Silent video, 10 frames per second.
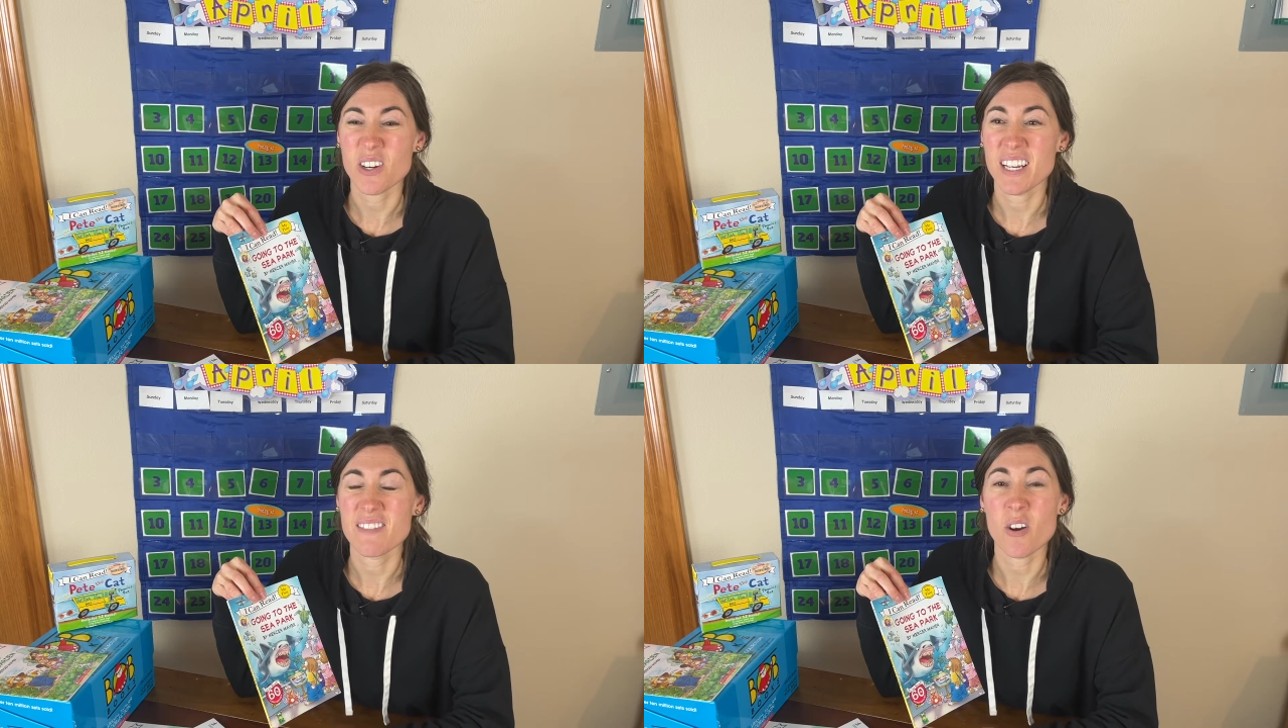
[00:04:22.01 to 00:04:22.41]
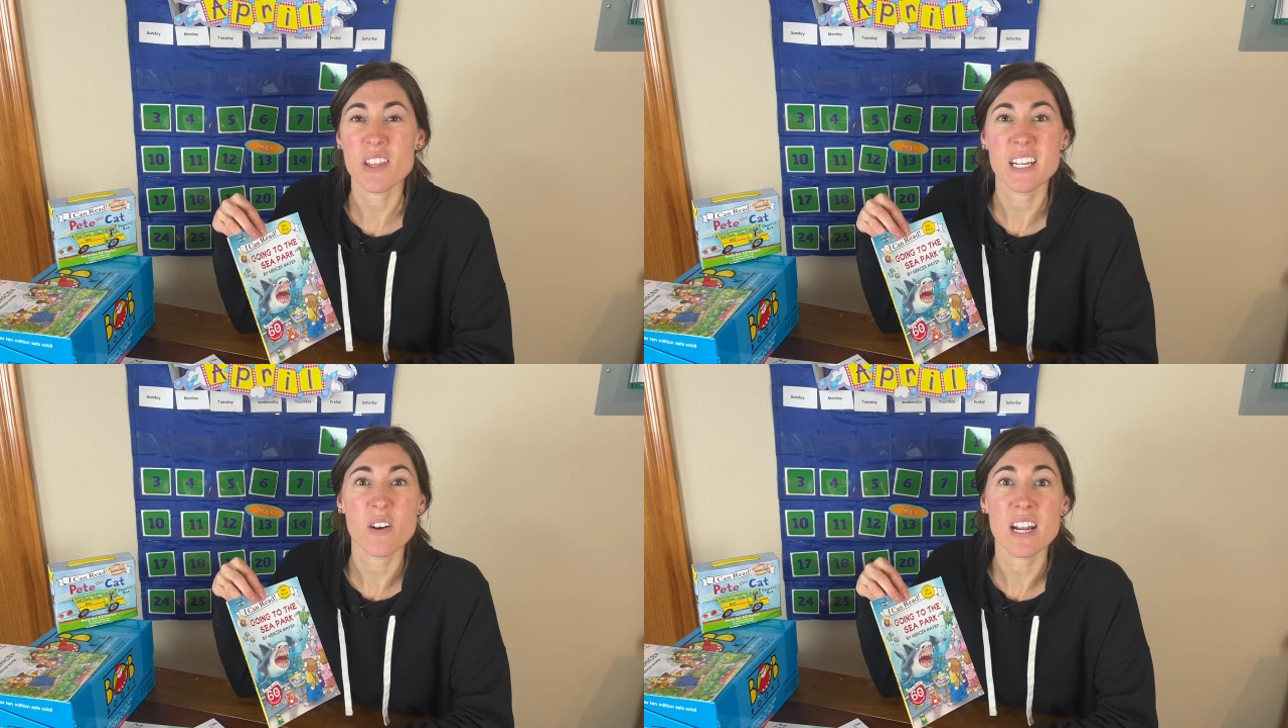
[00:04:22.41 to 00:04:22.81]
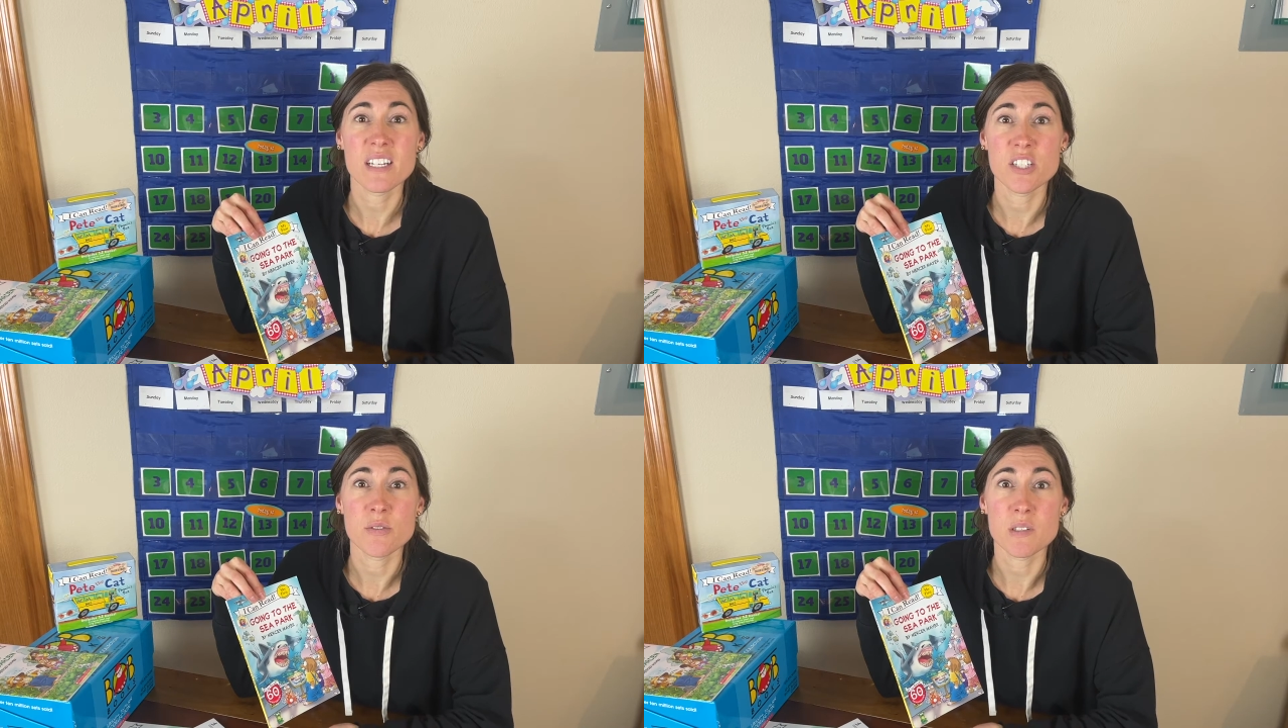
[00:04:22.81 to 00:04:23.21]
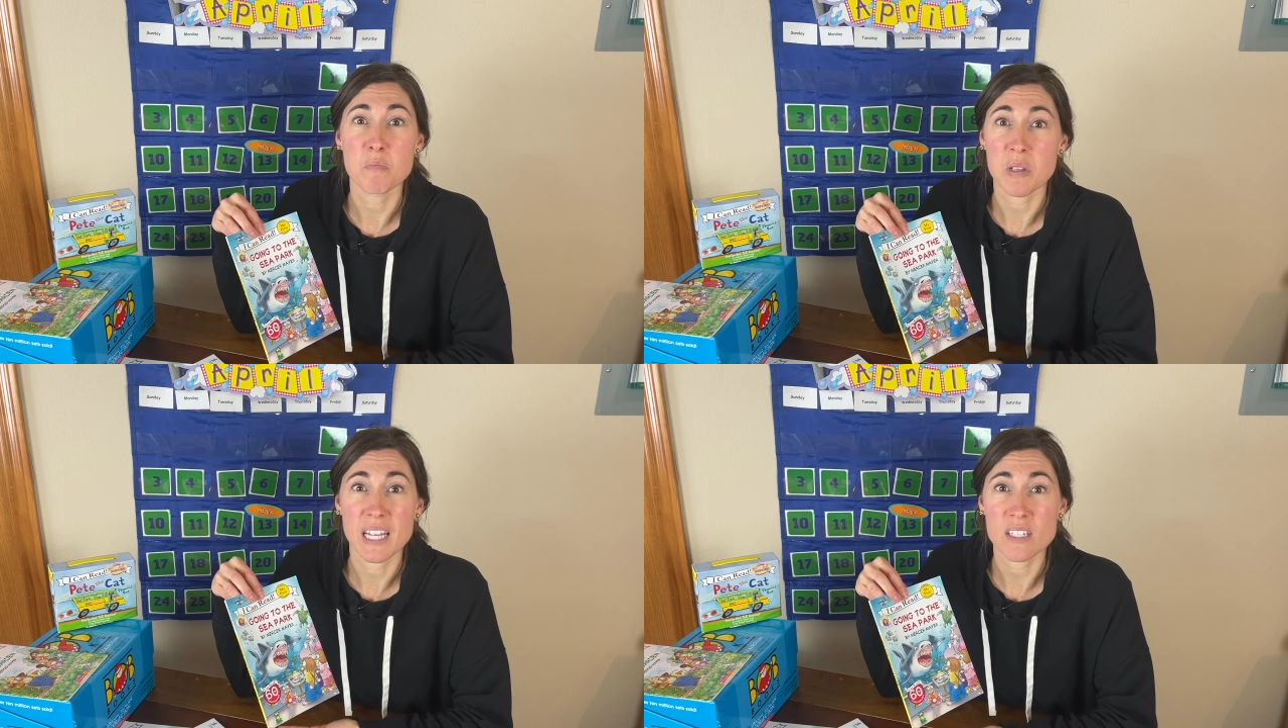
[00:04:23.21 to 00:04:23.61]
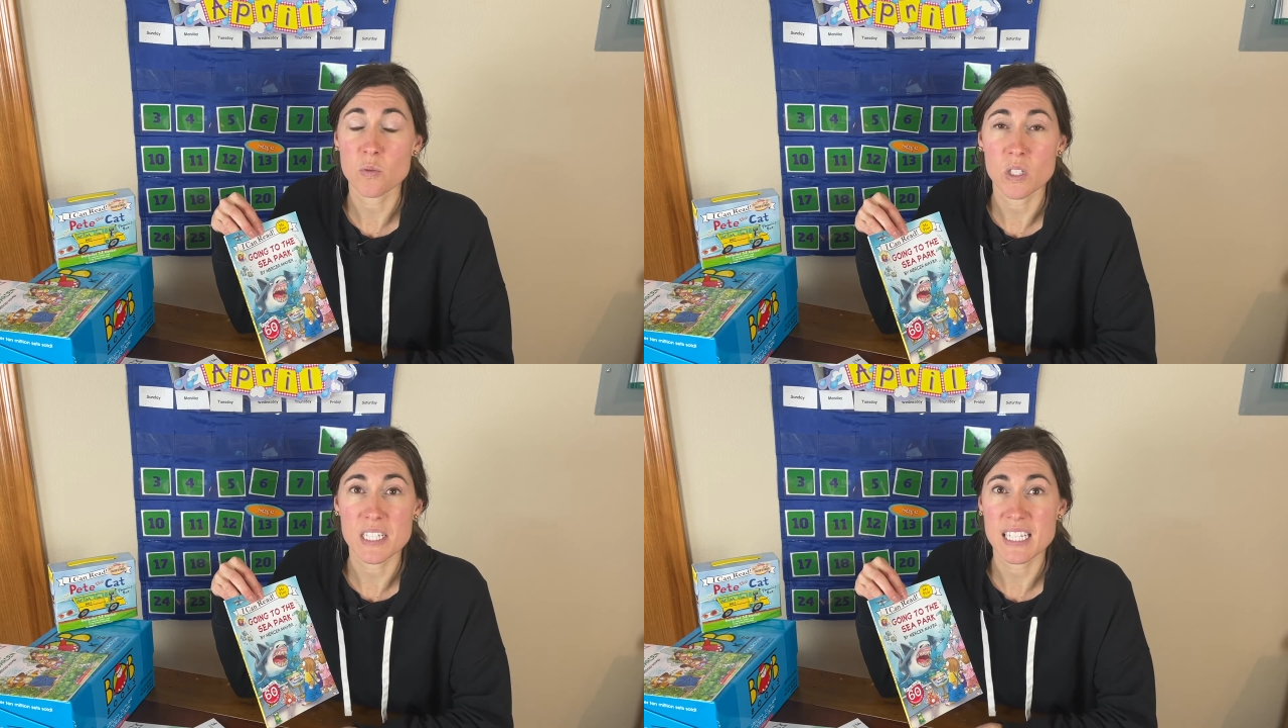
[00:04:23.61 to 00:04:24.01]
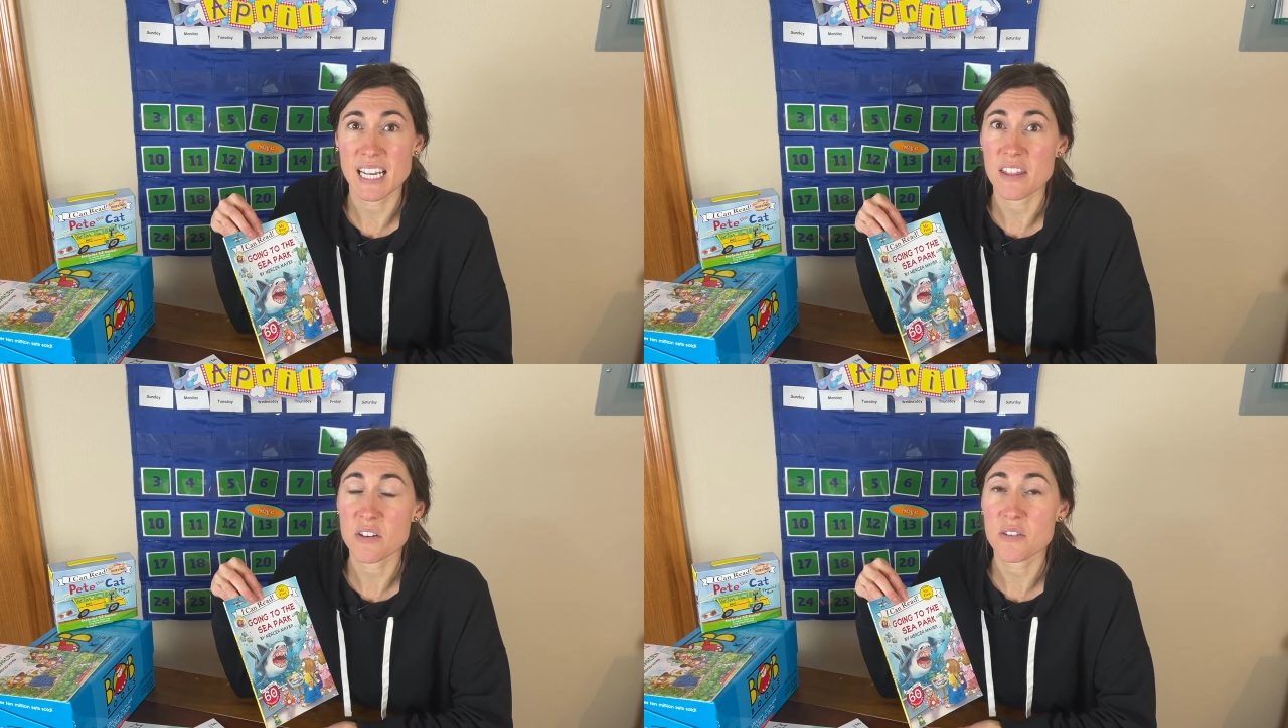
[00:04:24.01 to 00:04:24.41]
if all they know how to do is blend words together,